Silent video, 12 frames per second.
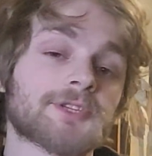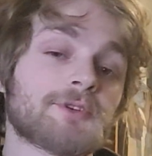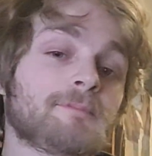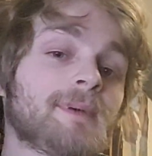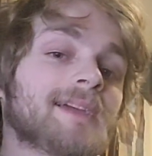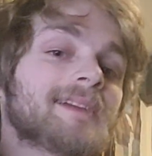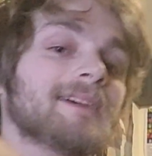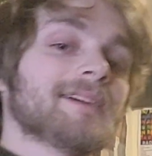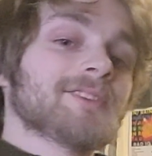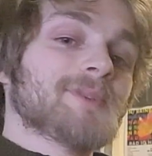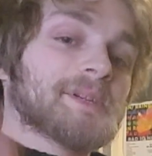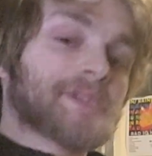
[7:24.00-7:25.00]
too big
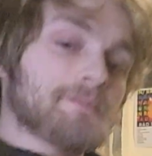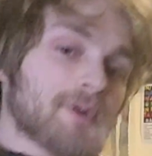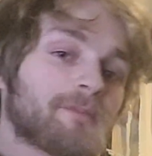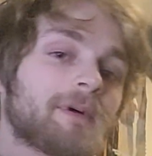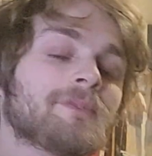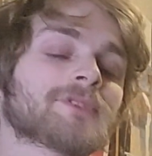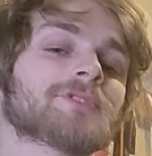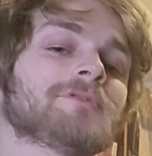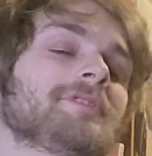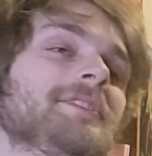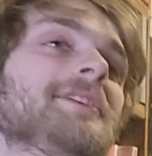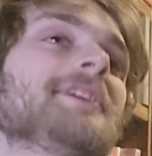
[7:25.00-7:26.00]
to actually put on my bookshelf.
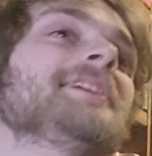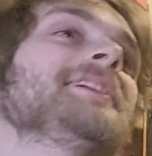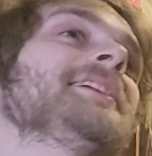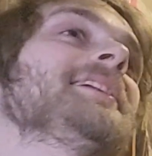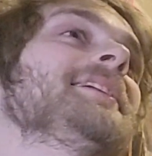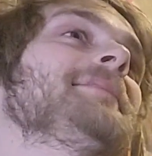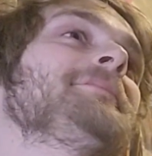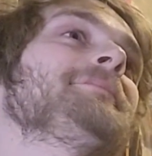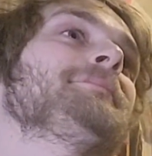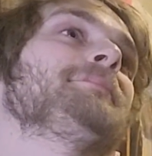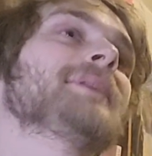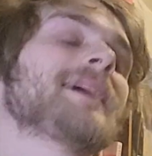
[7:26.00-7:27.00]

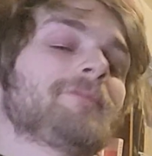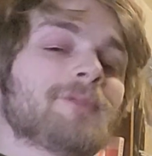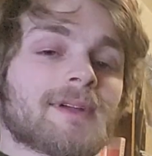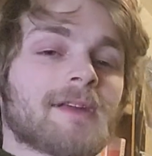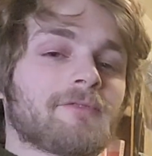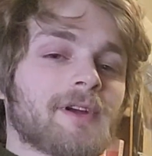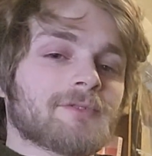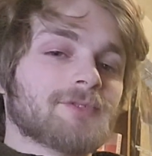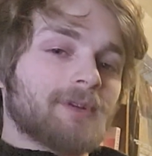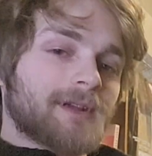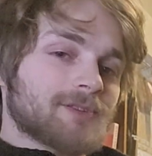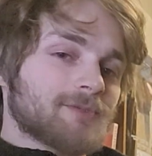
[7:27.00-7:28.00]
But I will get around
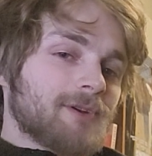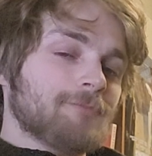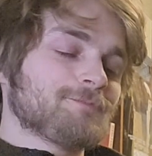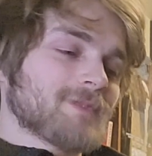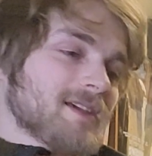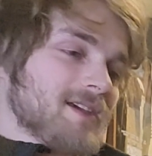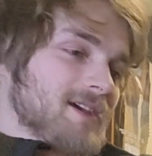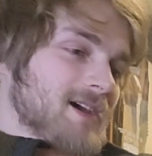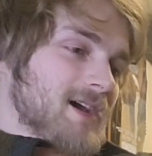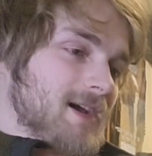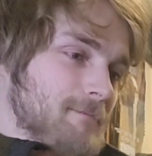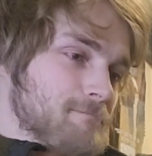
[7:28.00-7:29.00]
to it, I swear.
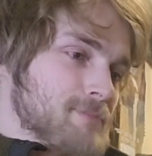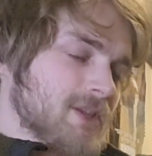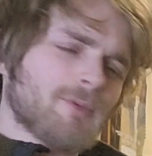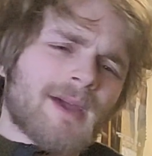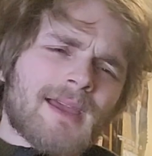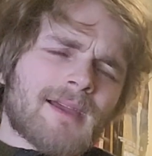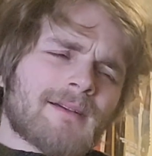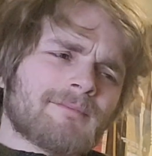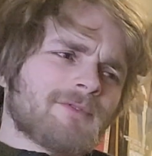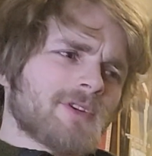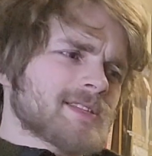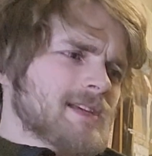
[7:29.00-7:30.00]
But the way,
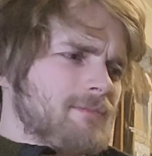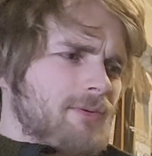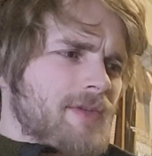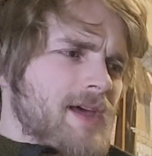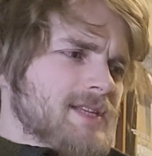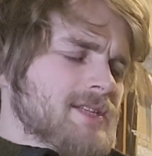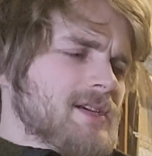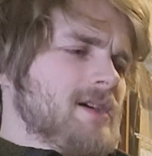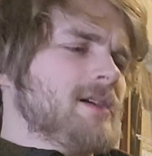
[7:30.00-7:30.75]
for example, that